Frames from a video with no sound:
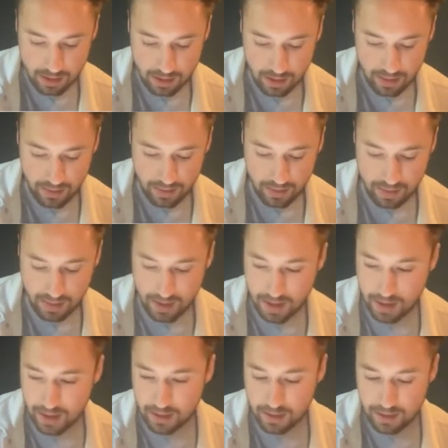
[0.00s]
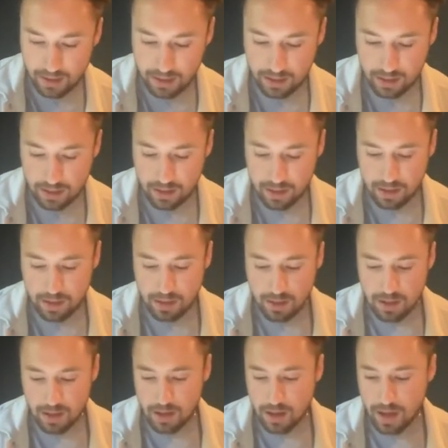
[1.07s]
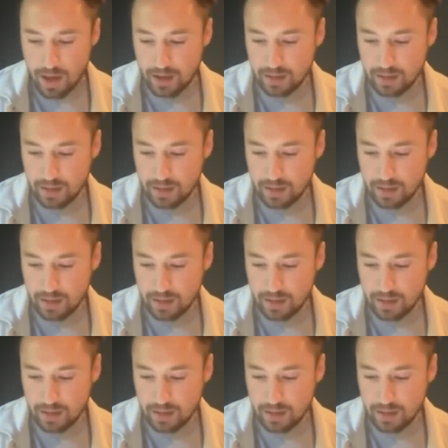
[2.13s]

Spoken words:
and then I